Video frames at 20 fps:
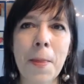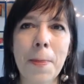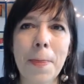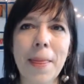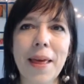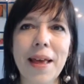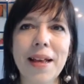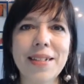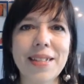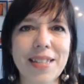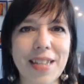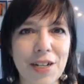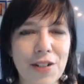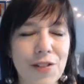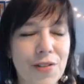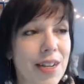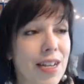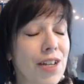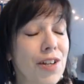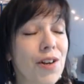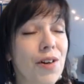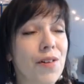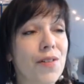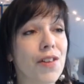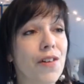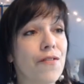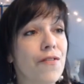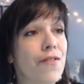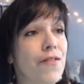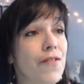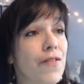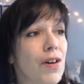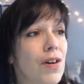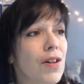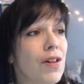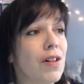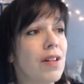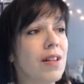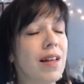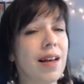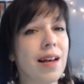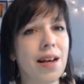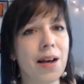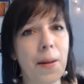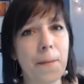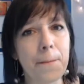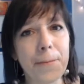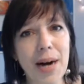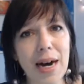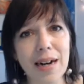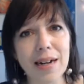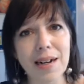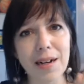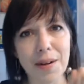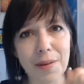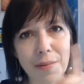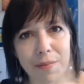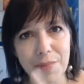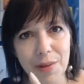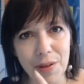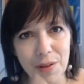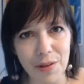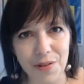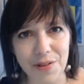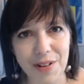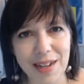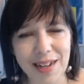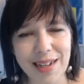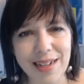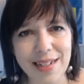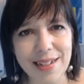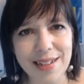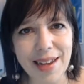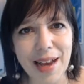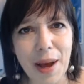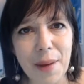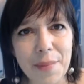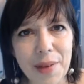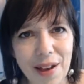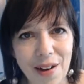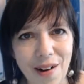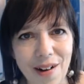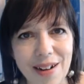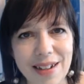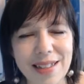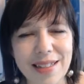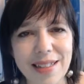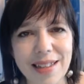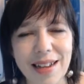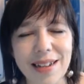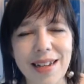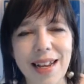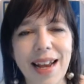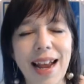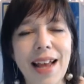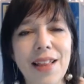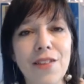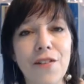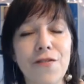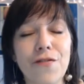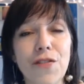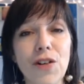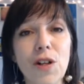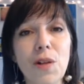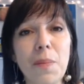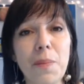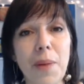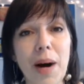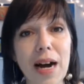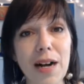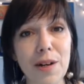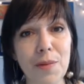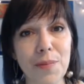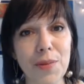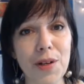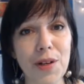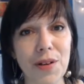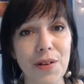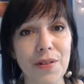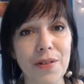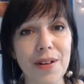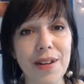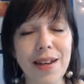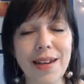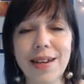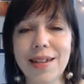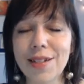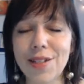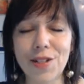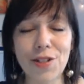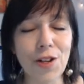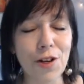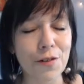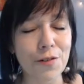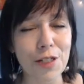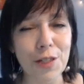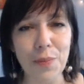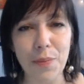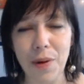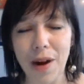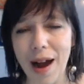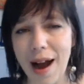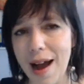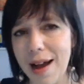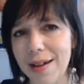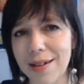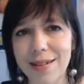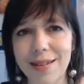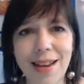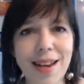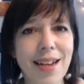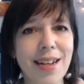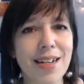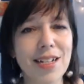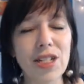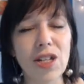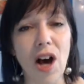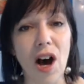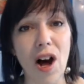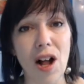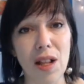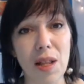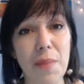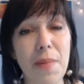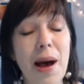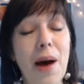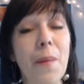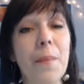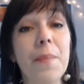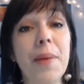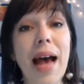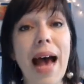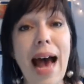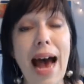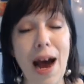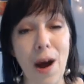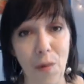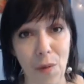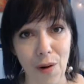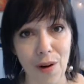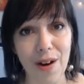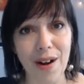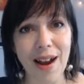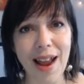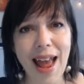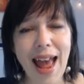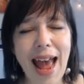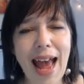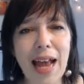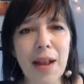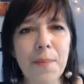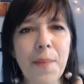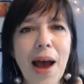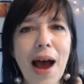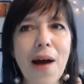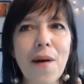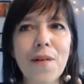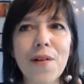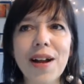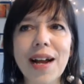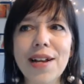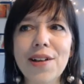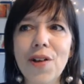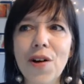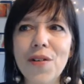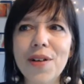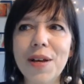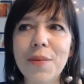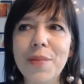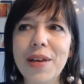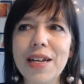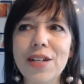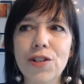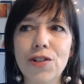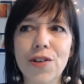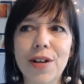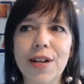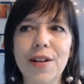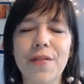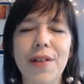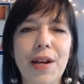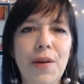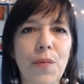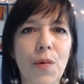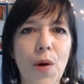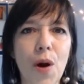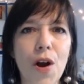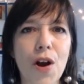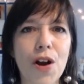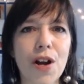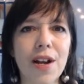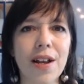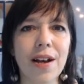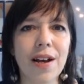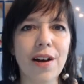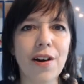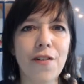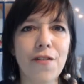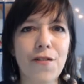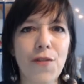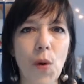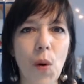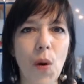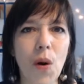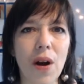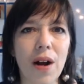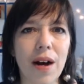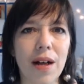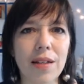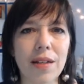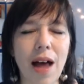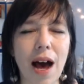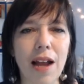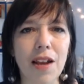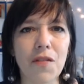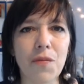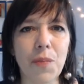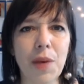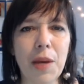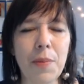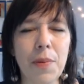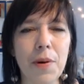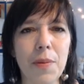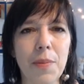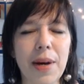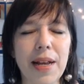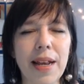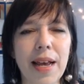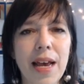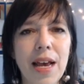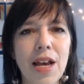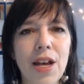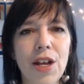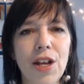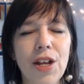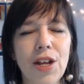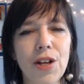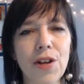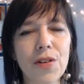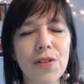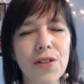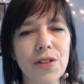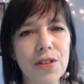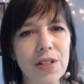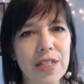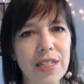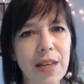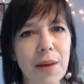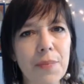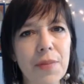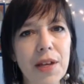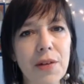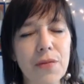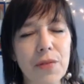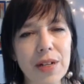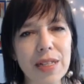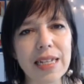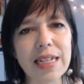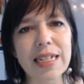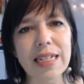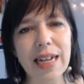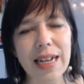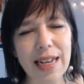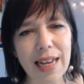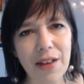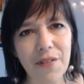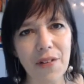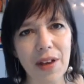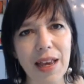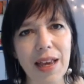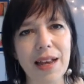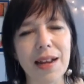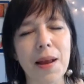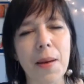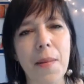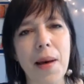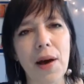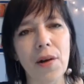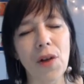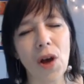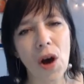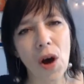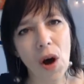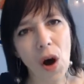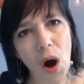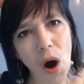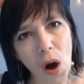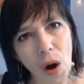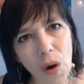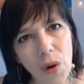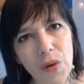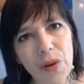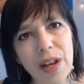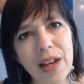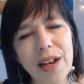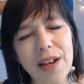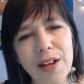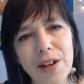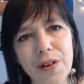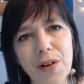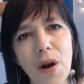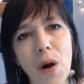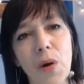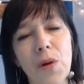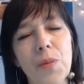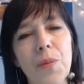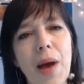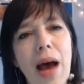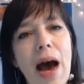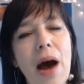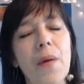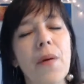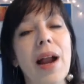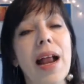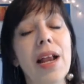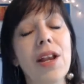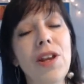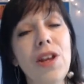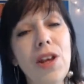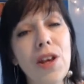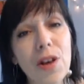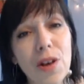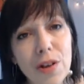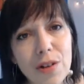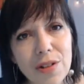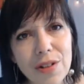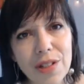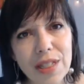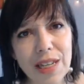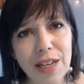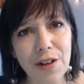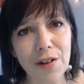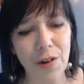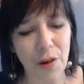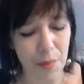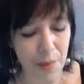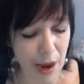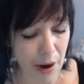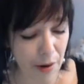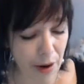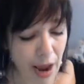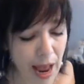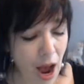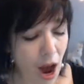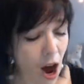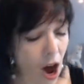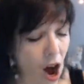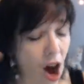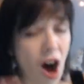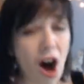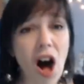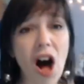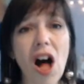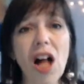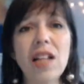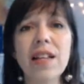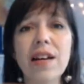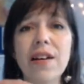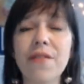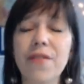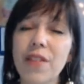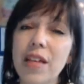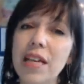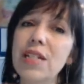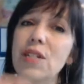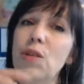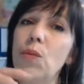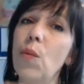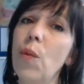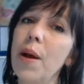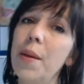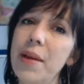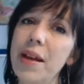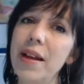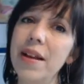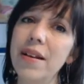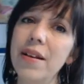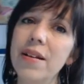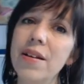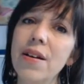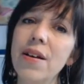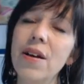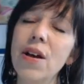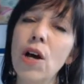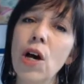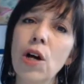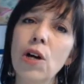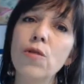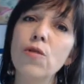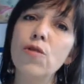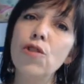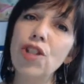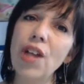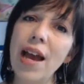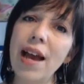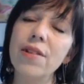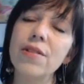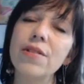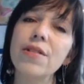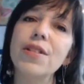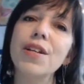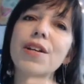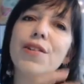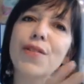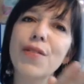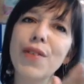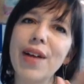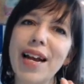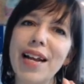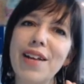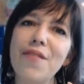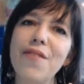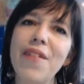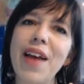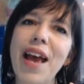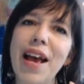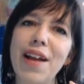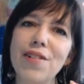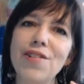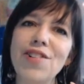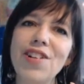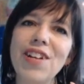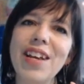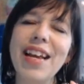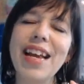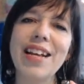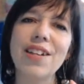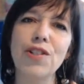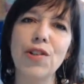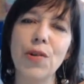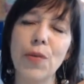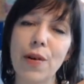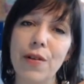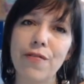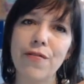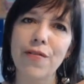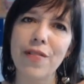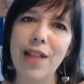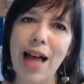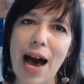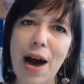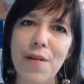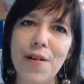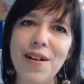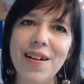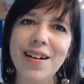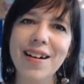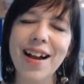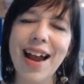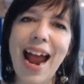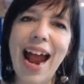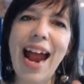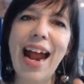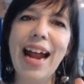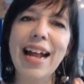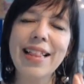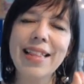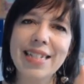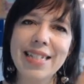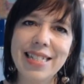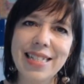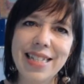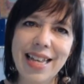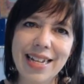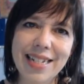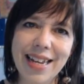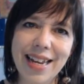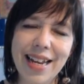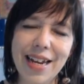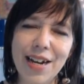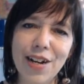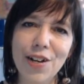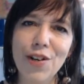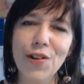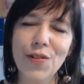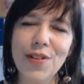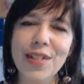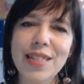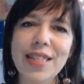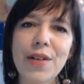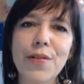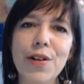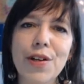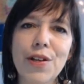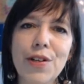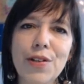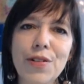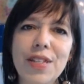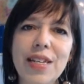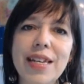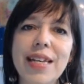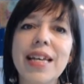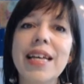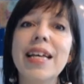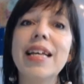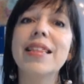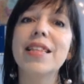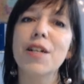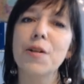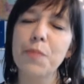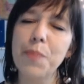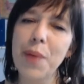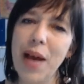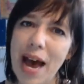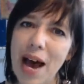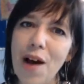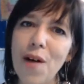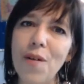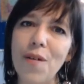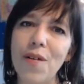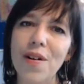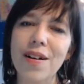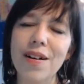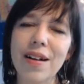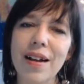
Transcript: and centering? You know, the full buck moon is coming on Sunday, and the full buck moon, it's no surprise, is all about power. And power, I know, can be a triggery word for a lot of people, but you know, there's something really significant about owning your own power and using your own power. All of these women who channeled their creative energy into a flower and then sent it here, you know what they were using? Their power.